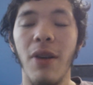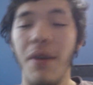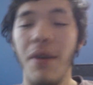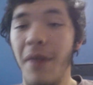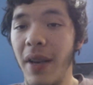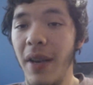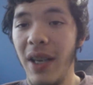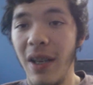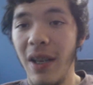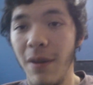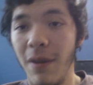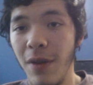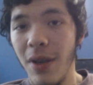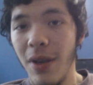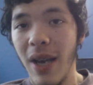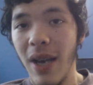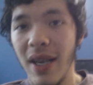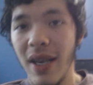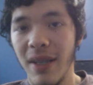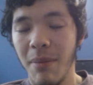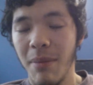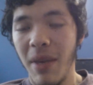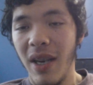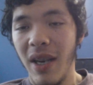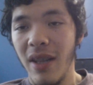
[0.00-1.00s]
If any of you
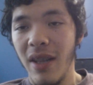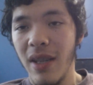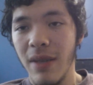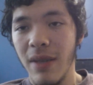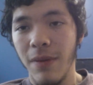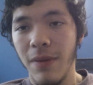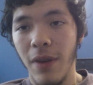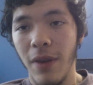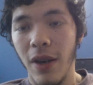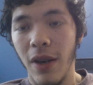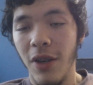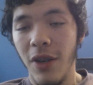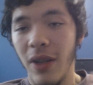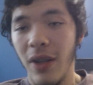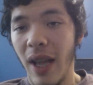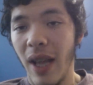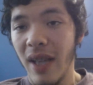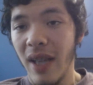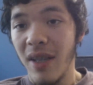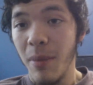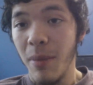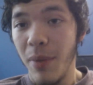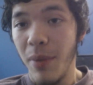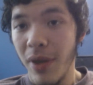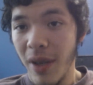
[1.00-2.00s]
guys made it this far and you'd
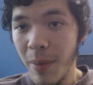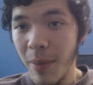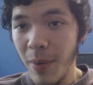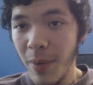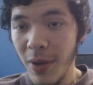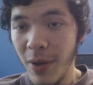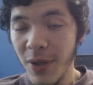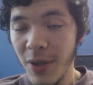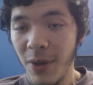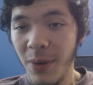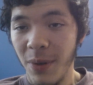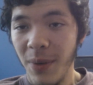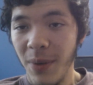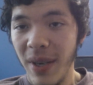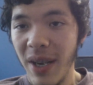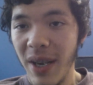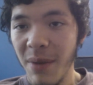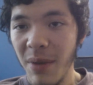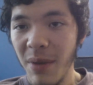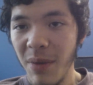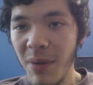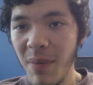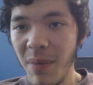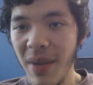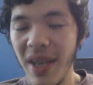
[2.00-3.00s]
like to book a personal reading
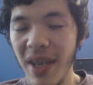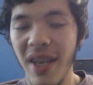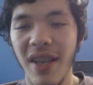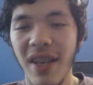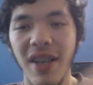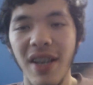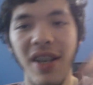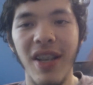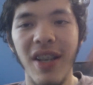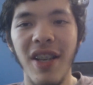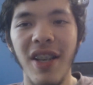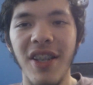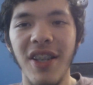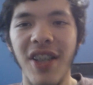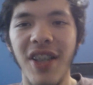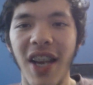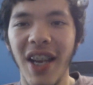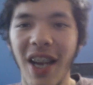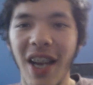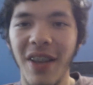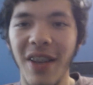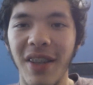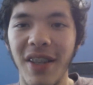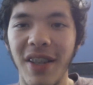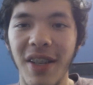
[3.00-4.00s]
with me,
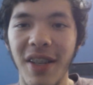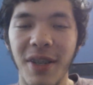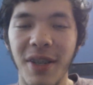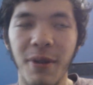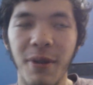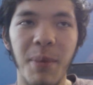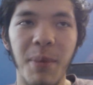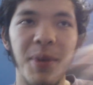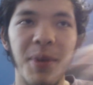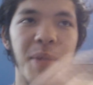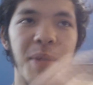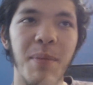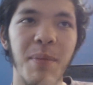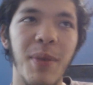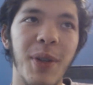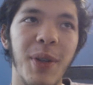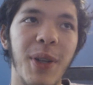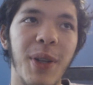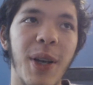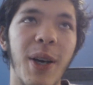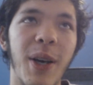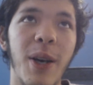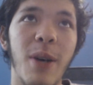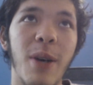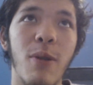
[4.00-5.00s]
check out the description
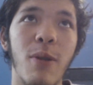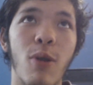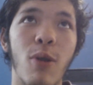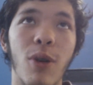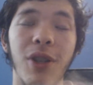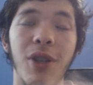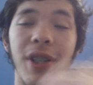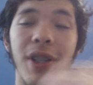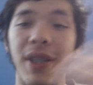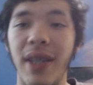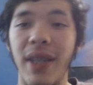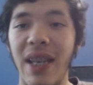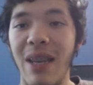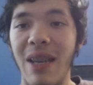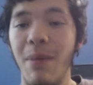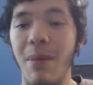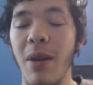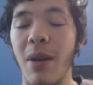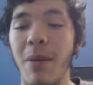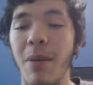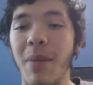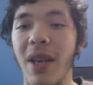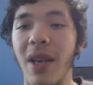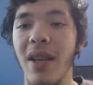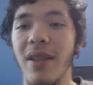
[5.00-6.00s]
below, or just
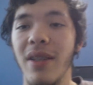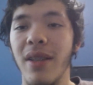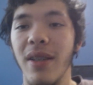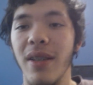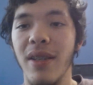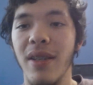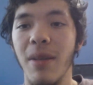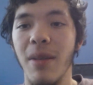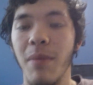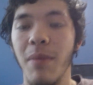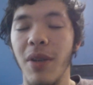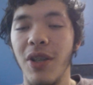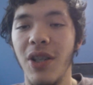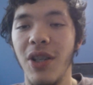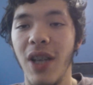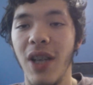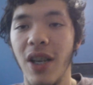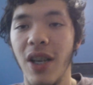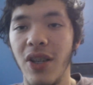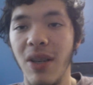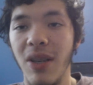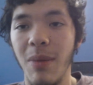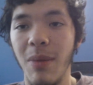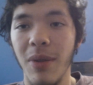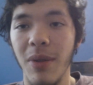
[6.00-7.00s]
email me at
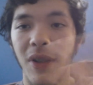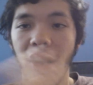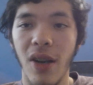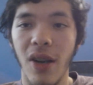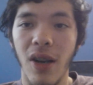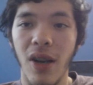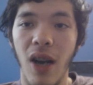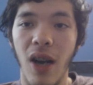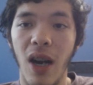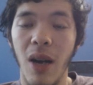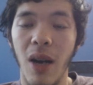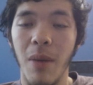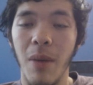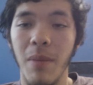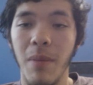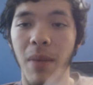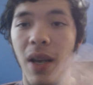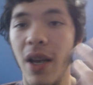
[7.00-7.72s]
sonsonmushi@gmail.com.